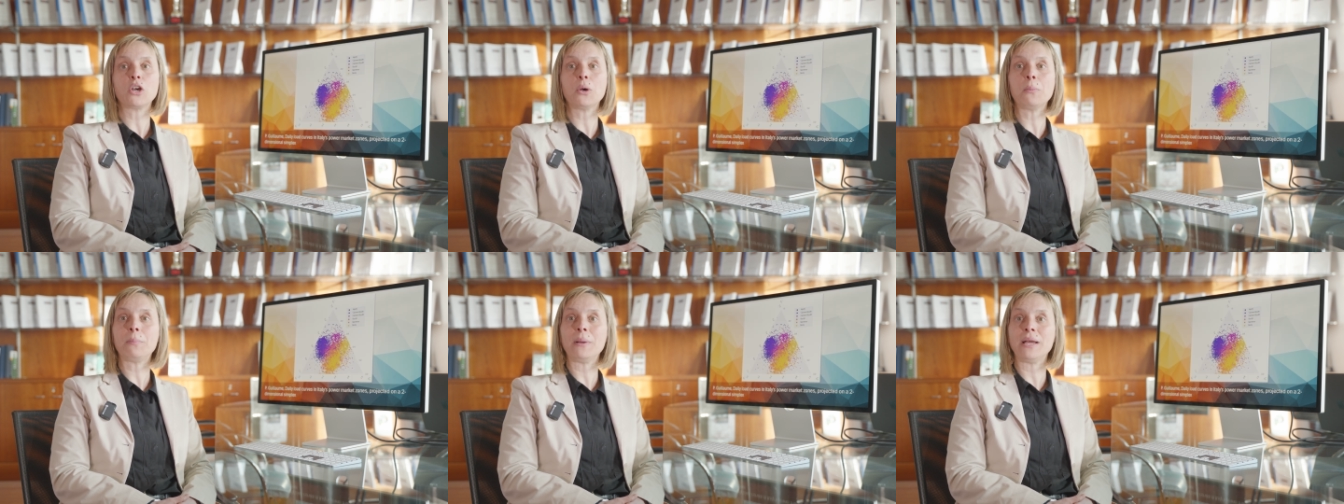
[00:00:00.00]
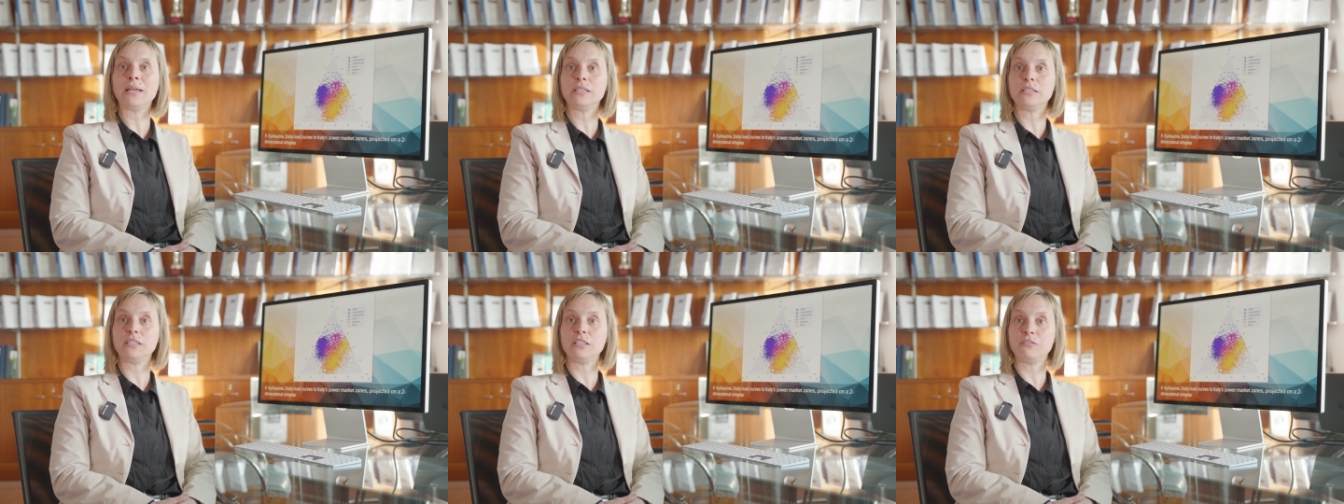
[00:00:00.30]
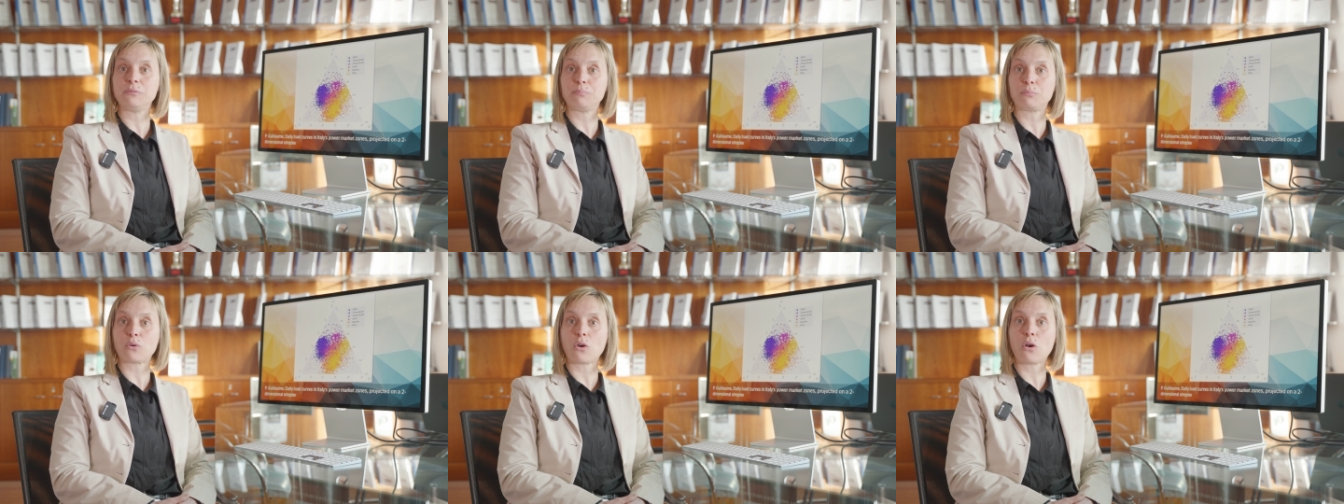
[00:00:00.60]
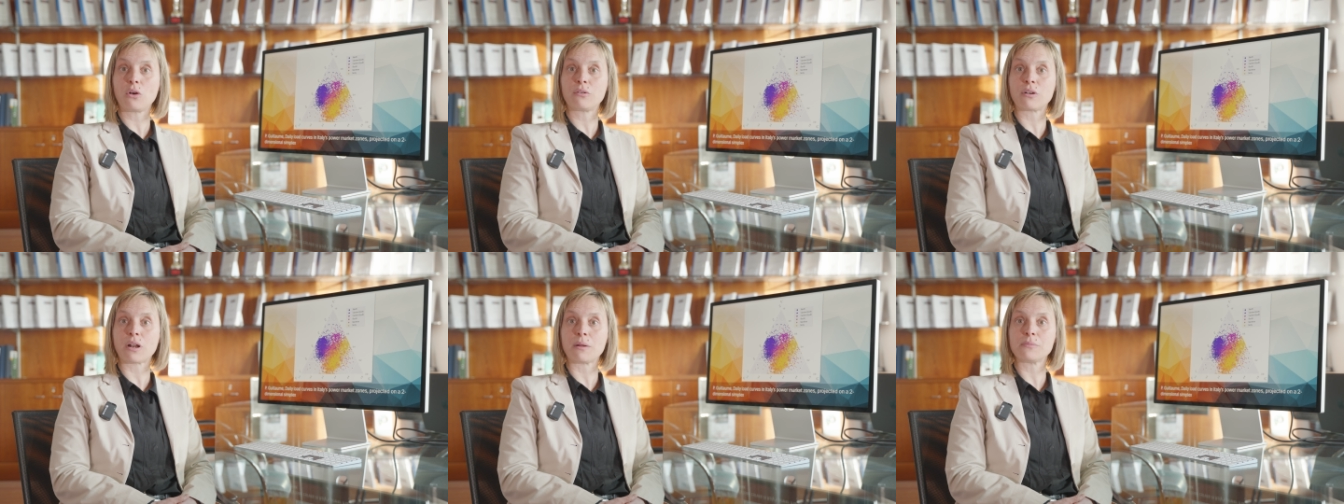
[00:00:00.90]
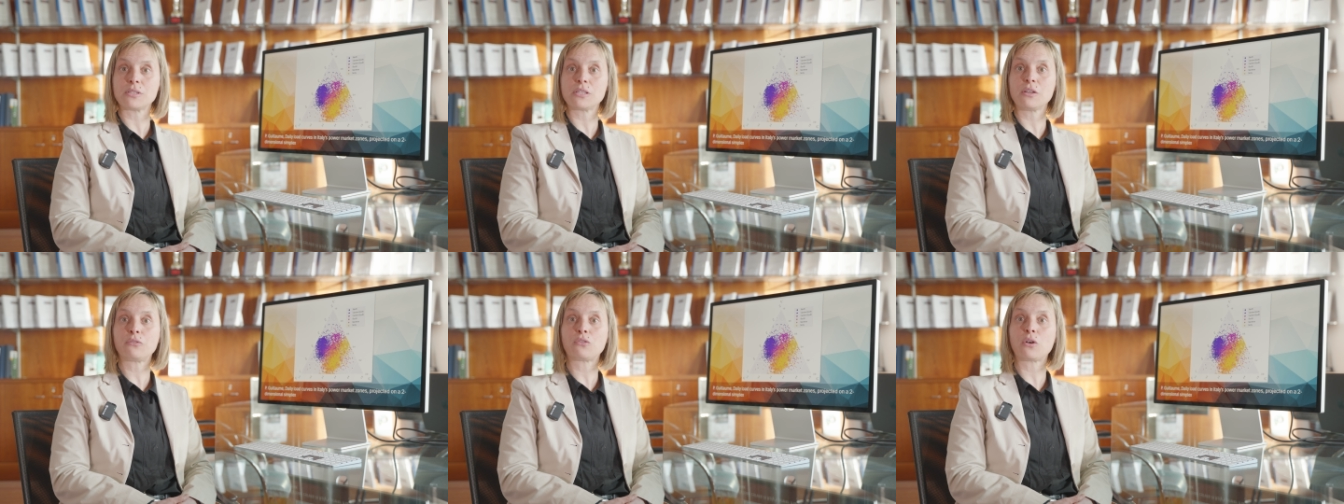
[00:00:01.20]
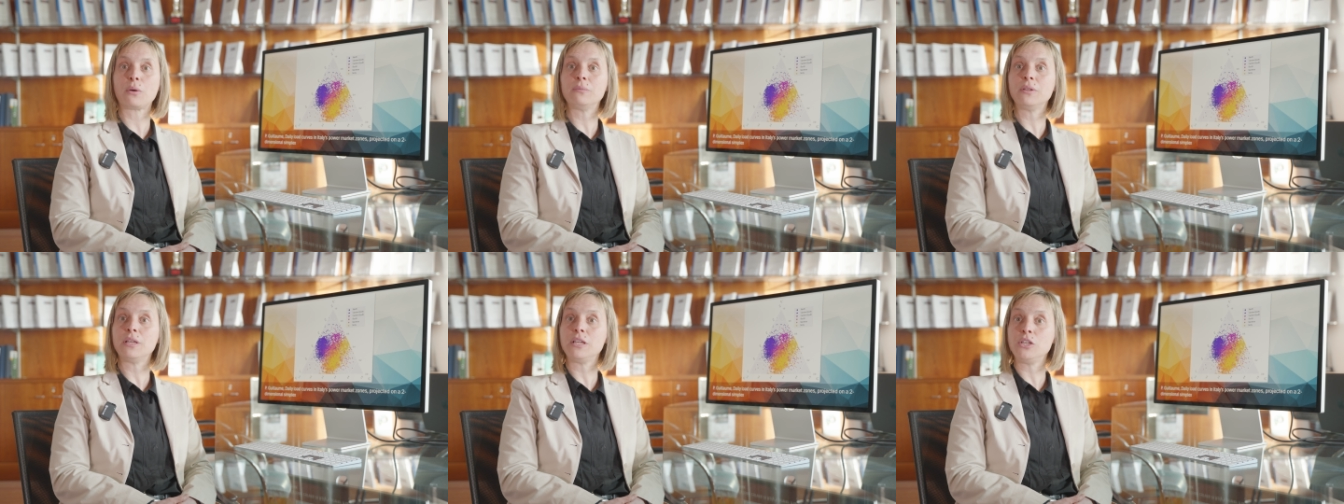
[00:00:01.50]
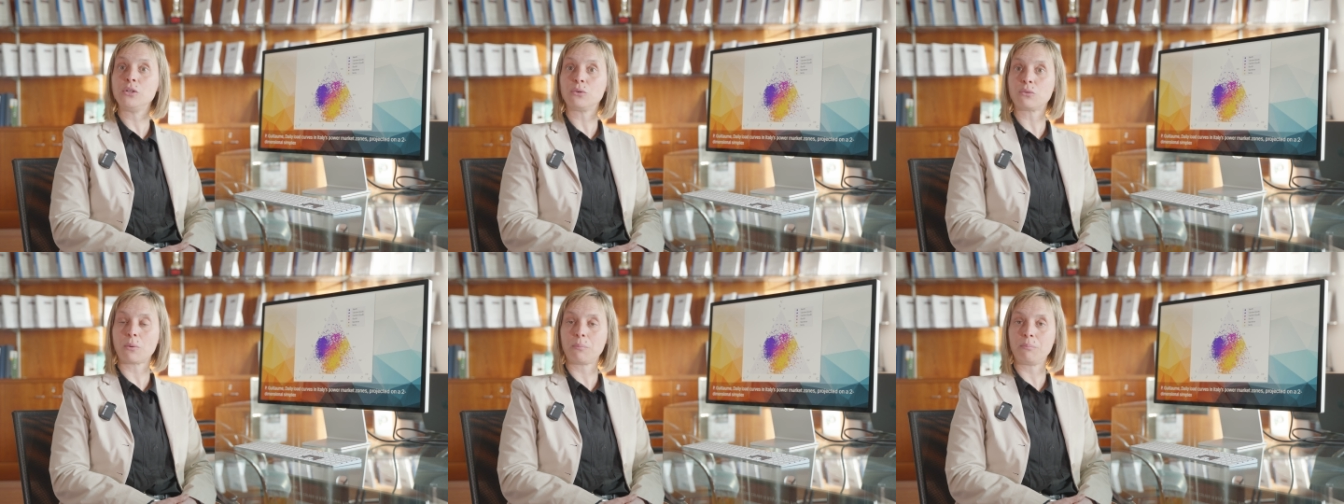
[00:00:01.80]
competitive programs from the
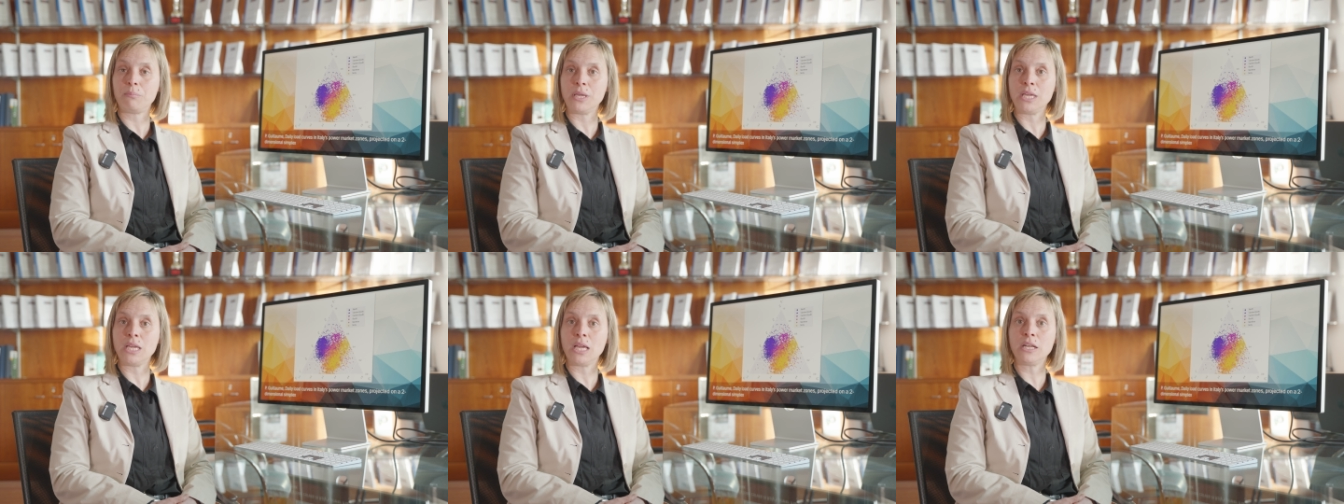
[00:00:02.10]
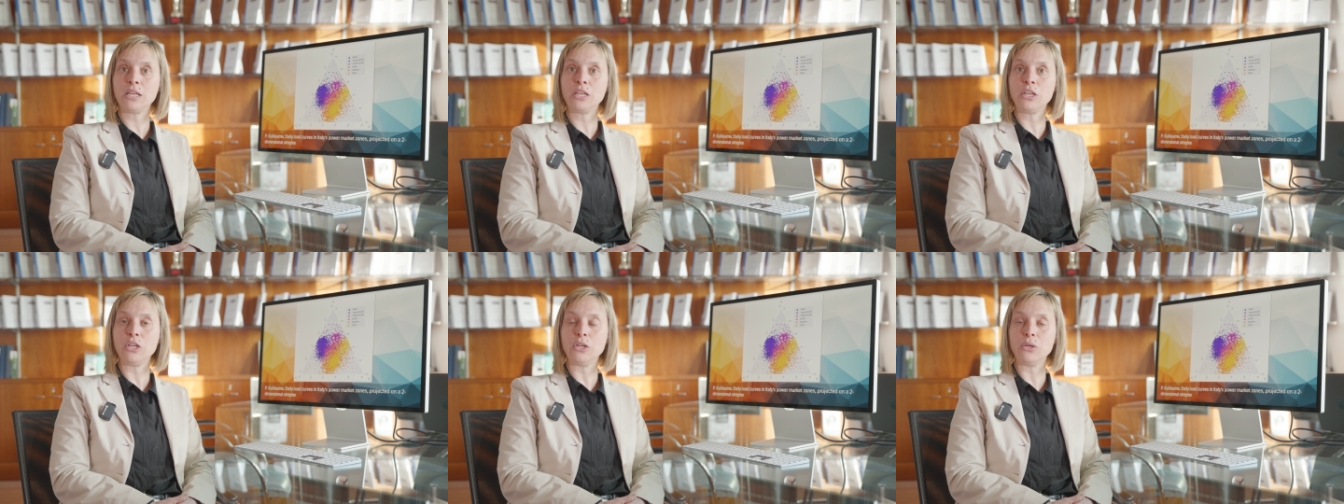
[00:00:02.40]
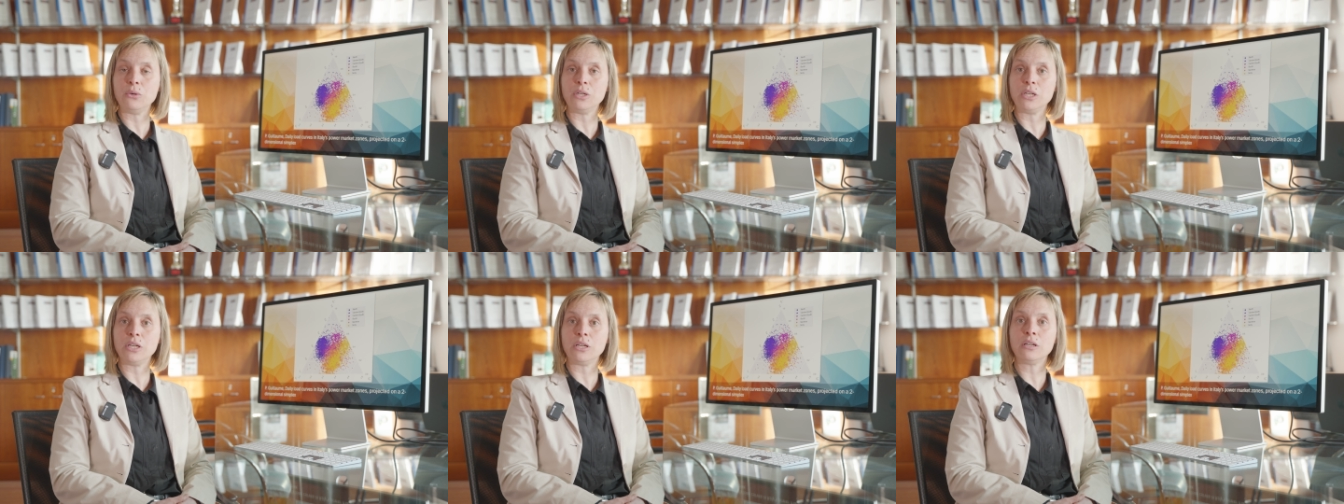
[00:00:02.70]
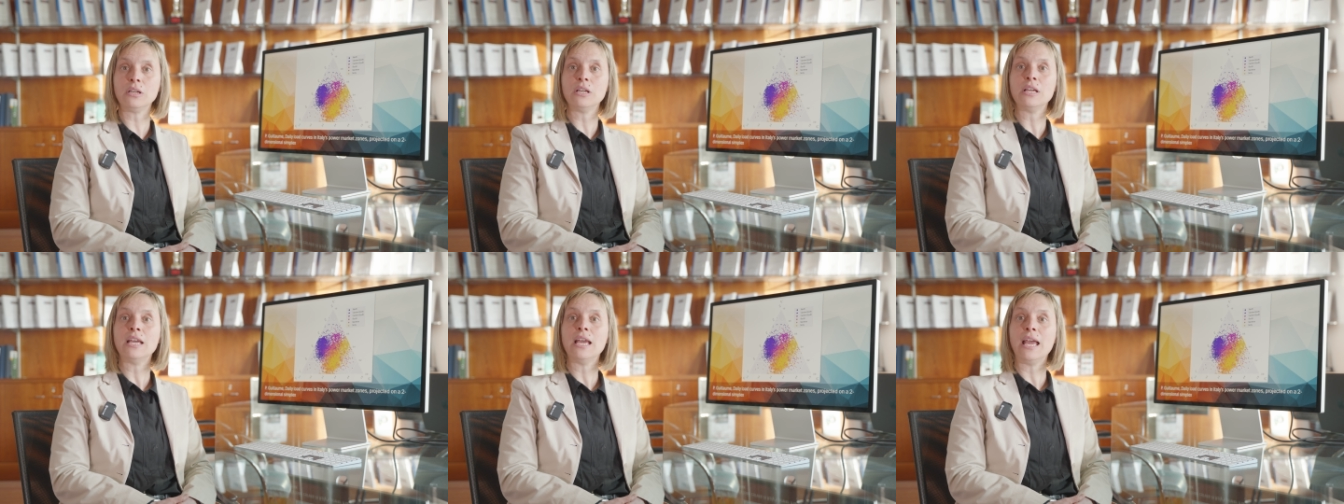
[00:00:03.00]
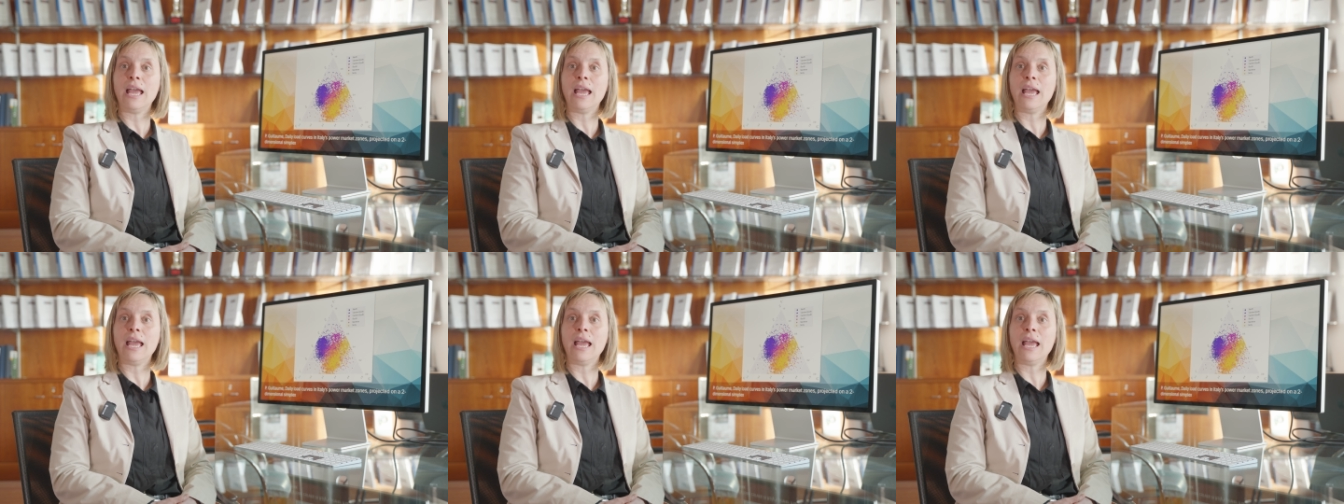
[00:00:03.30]
European Union